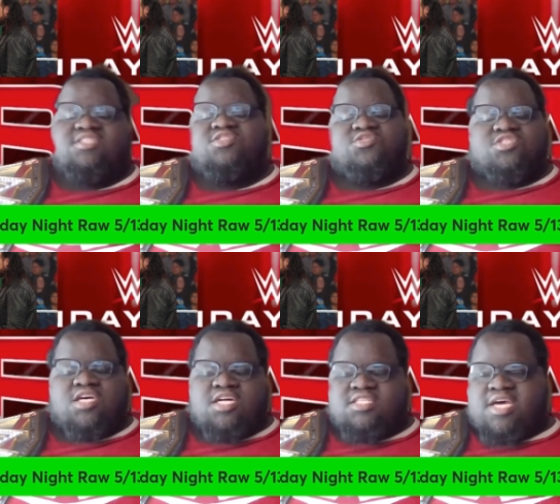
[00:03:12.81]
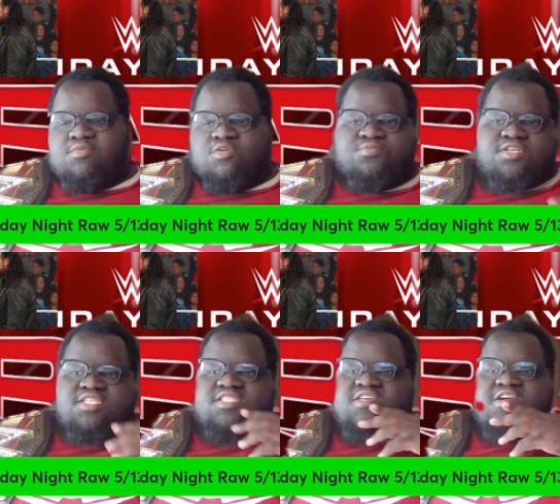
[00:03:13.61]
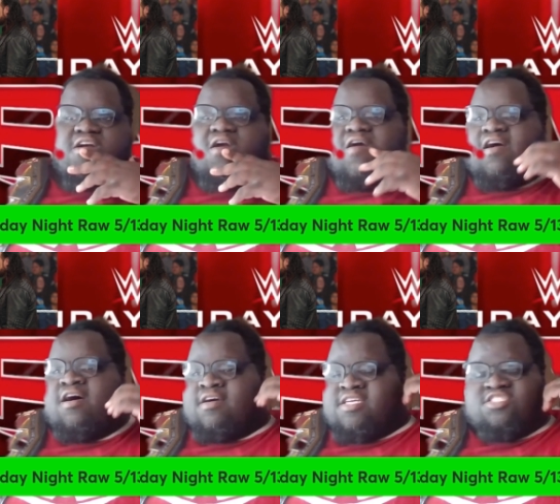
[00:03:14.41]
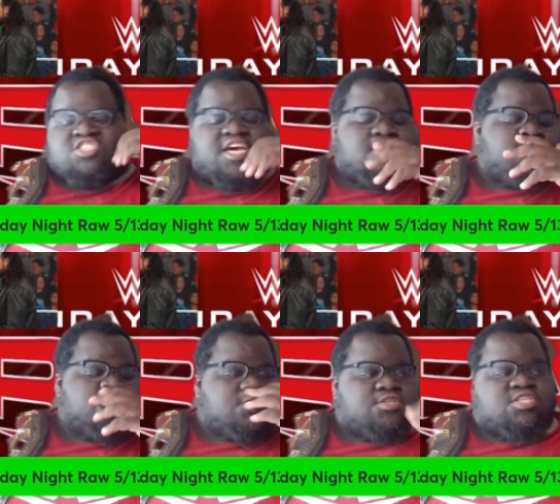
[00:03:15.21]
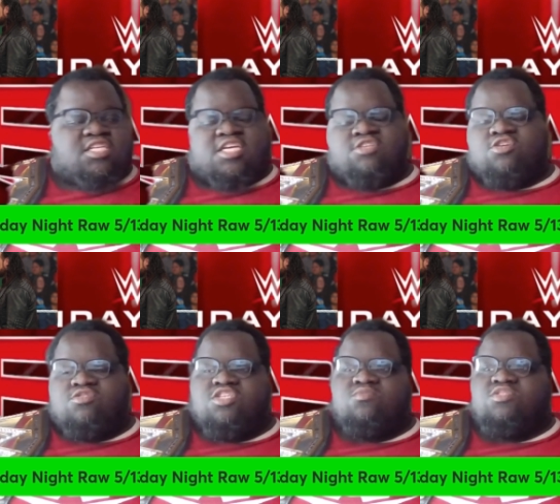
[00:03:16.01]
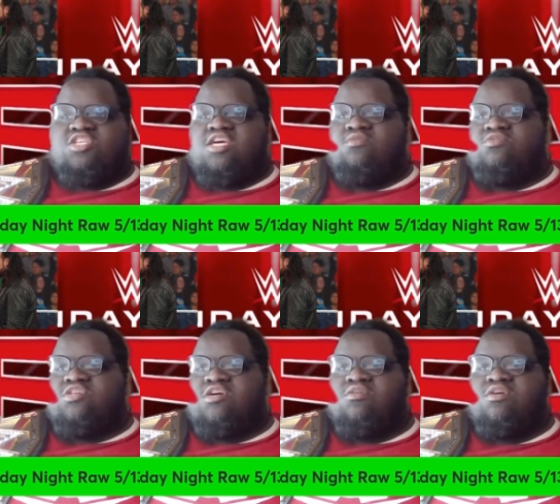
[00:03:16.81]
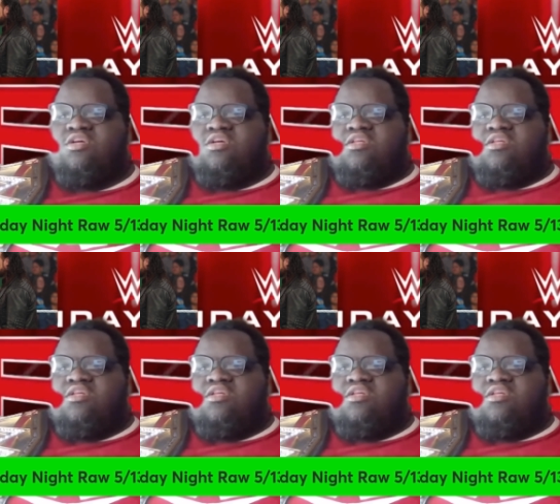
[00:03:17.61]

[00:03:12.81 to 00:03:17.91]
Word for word: to Damian Priest and Jey Uso, saying that he's going to deal with Jey Uso